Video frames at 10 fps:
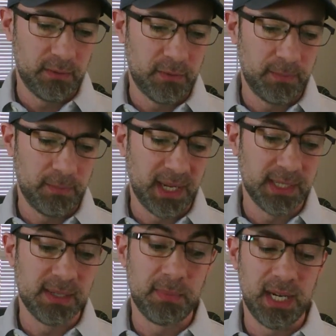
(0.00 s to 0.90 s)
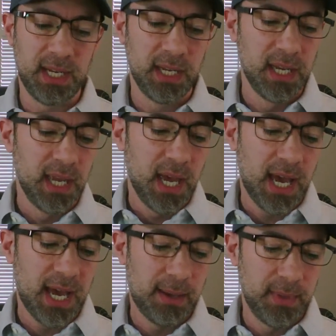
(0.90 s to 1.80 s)
making some money.
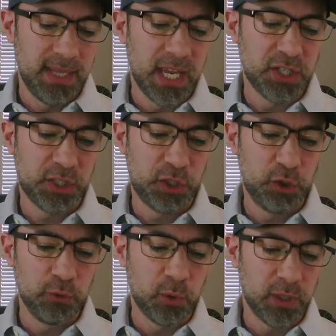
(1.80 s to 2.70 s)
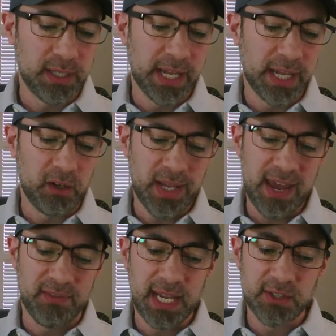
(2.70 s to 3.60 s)
And then just 2 more, and I don't
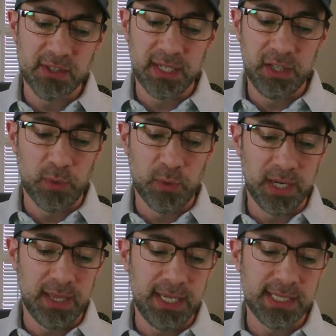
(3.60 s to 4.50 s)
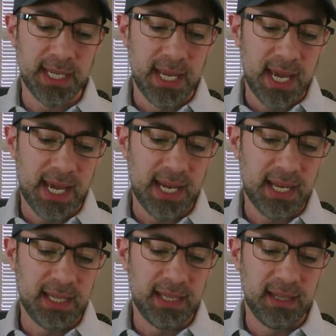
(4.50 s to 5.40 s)
have the dates on either one of these.
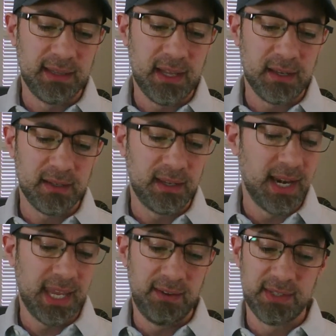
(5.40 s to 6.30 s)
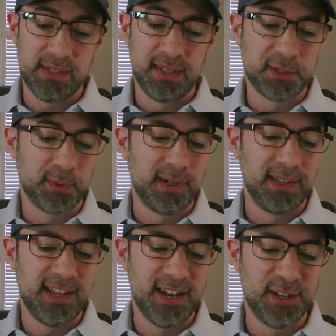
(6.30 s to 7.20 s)
And I can't even say this one.
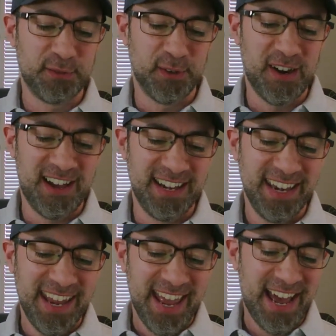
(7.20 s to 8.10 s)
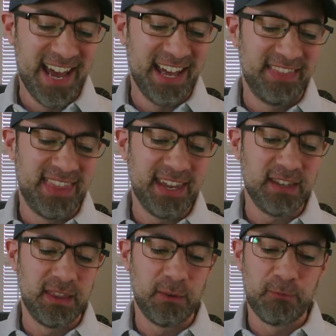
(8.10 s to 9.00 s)
Longeveron,
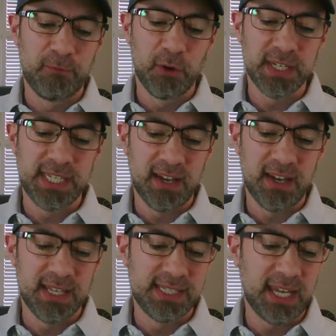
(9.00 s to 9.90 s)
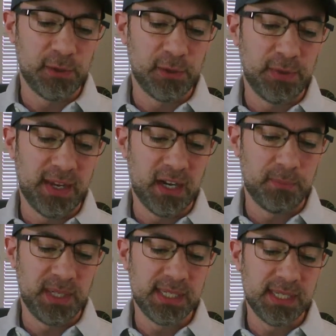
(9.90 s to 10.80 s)
they're focusing on cellular
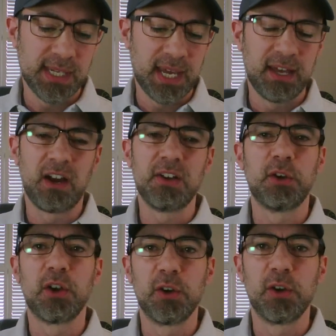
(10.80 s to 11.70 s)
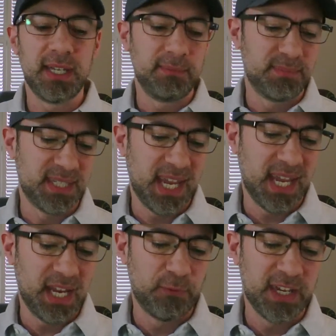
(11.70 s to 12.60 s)
therapies, also early
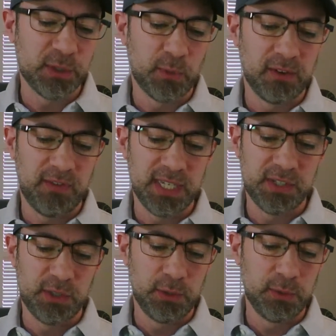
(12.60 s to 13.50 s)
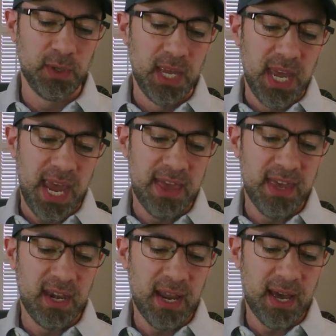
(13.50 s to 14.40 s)
stage, phase 1, phase 2, and
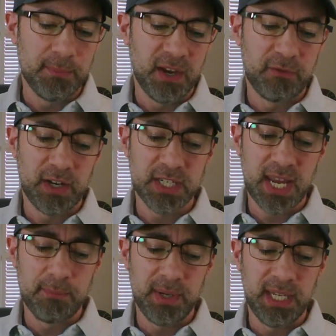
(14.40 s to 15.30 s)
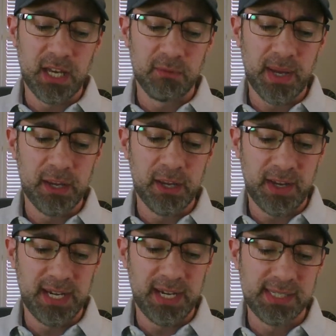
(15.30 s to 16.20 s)
then a French company called
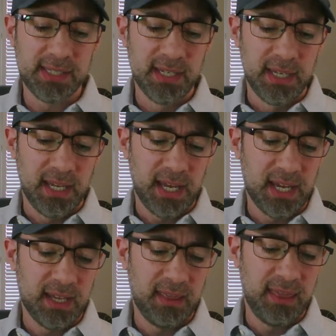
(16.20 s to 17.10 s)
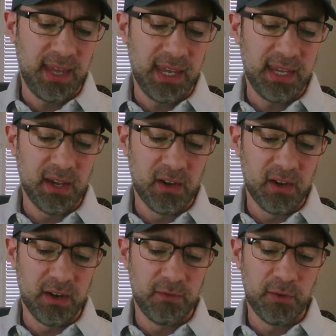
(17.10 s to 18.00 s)
Biophytus. They
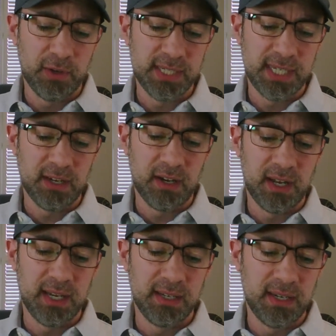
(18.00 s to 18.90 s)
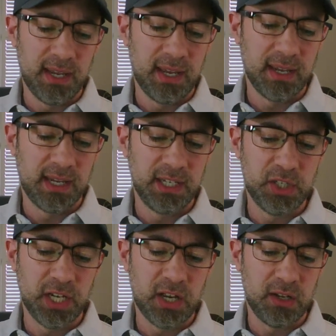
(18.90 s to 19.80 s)
are focusing on a
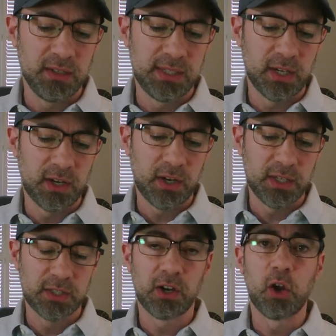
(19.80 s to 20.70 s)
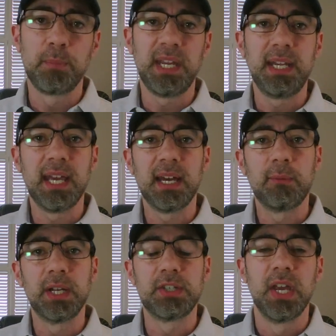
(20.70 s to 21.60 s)
condition called sarcopenia,
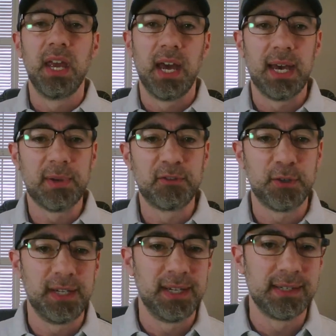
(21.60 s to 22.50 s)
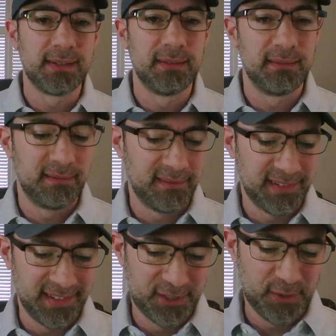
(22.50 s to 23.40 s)
which I've treated as a
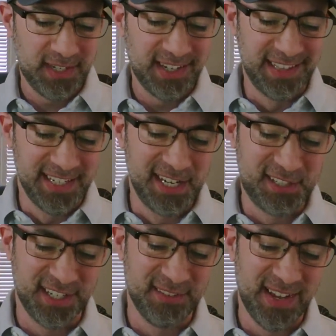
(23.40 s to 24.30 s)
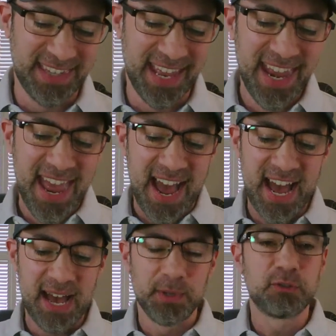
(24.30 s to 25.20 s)
treating clinician about that.
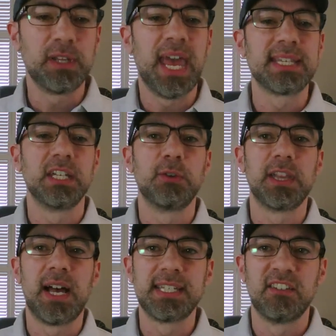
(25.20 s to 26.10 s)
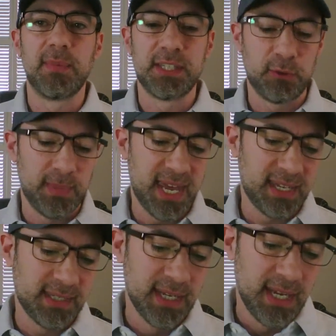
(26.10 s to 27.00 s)
It really has to do with loss of muscle
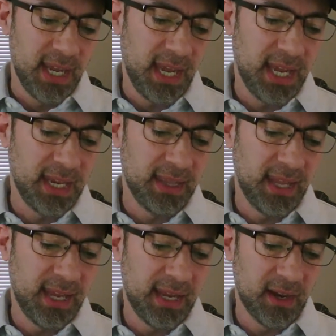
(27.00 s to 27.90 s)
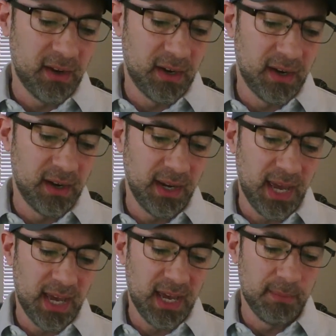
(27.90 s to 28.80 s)
mass. And they
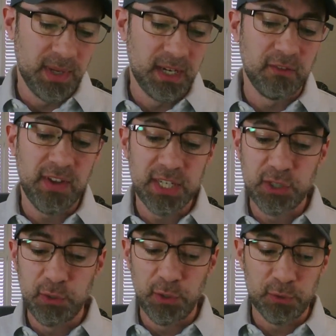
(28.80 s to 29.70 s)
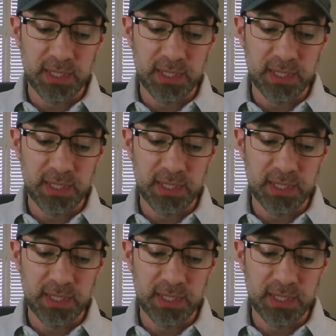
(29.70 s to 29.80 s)
are in the phase 2 to 3